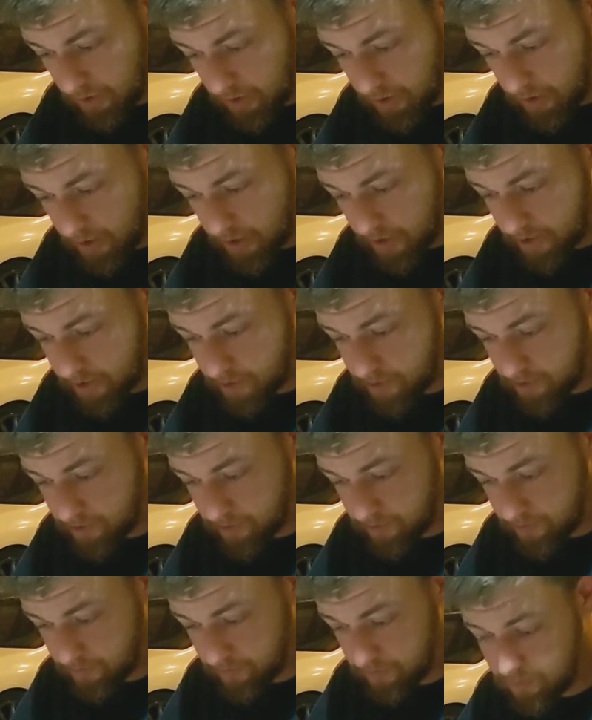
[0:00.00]
Nice.
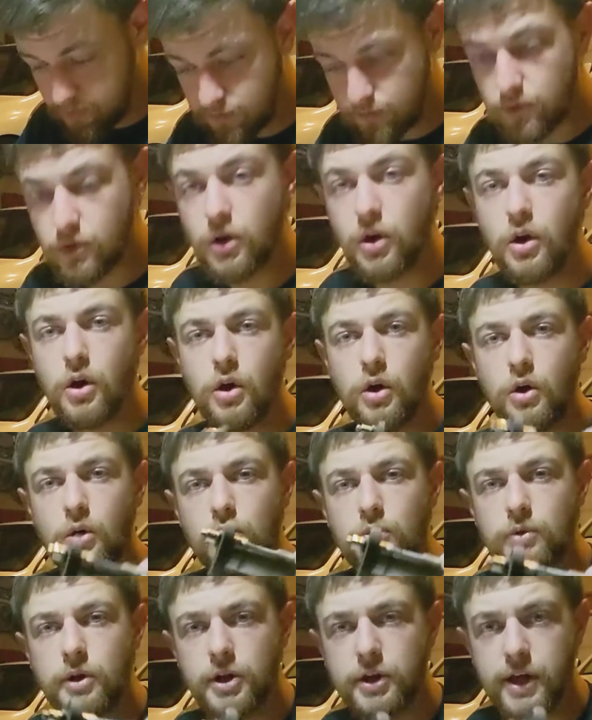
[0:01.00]

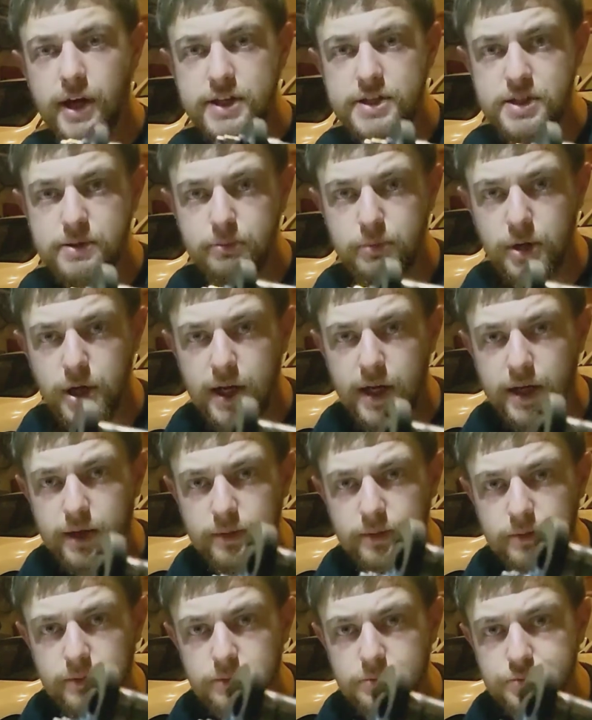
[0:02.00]
Real nice and bright.
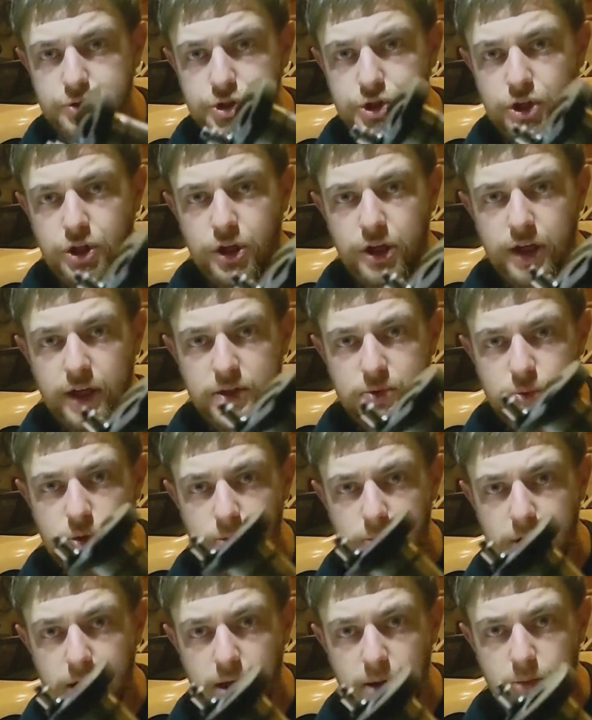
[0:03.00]
I'm sure you guys
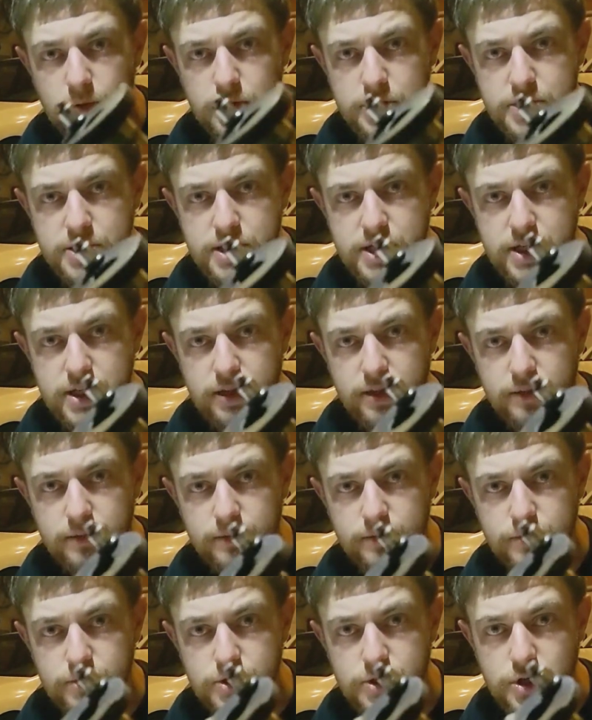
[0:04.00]
won't be able to see
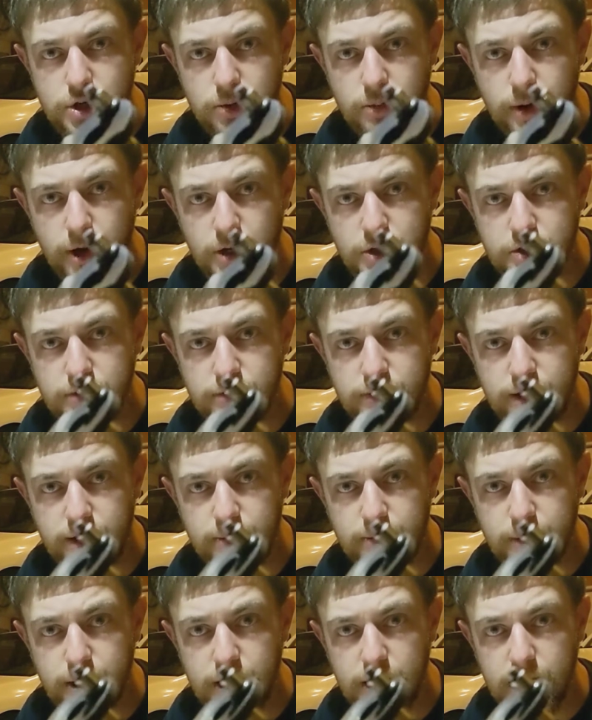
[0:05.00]
too much of
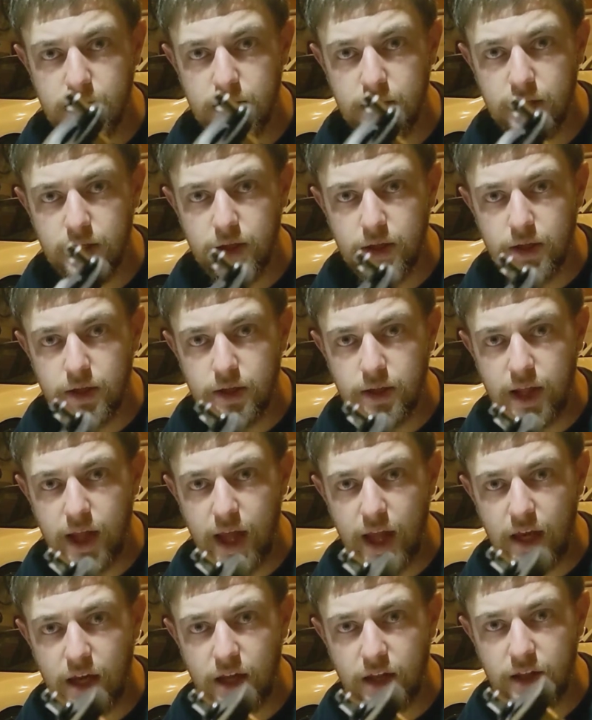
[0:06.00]
it, but the
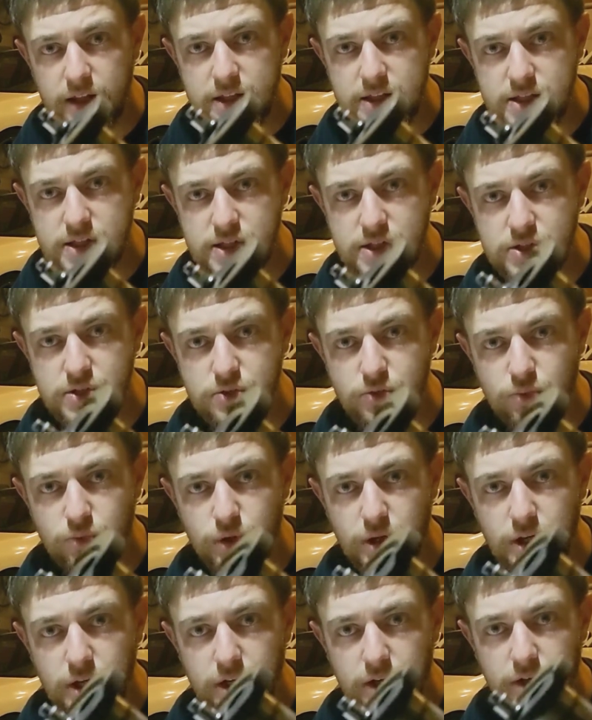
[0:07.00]
end of this is
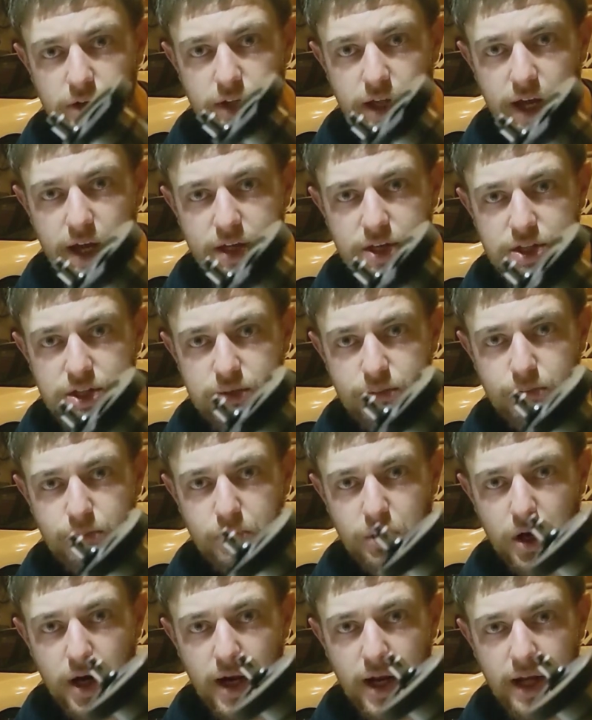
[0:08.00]
real nice and
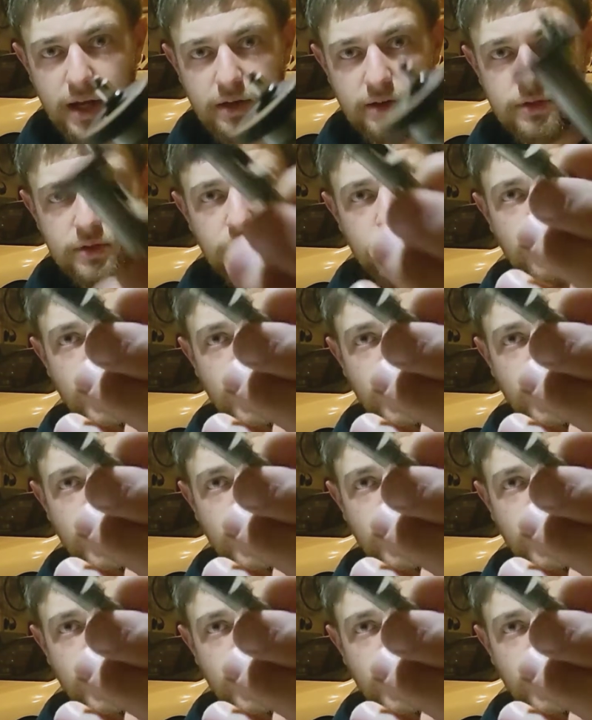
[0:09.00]
bright and